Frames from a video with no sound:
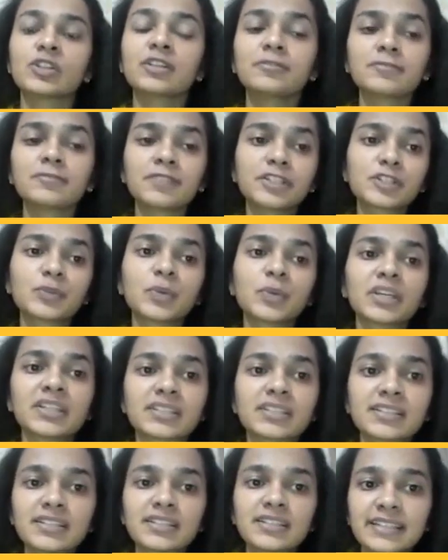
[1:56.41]
The first one
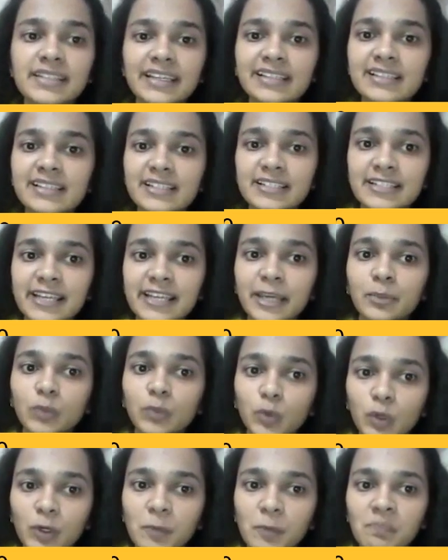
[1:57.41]
is a sales day
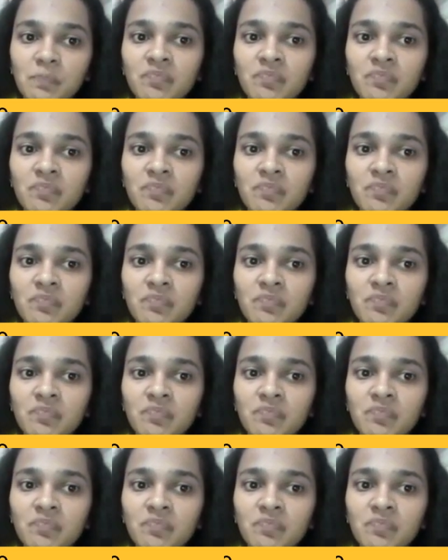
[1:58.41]
book.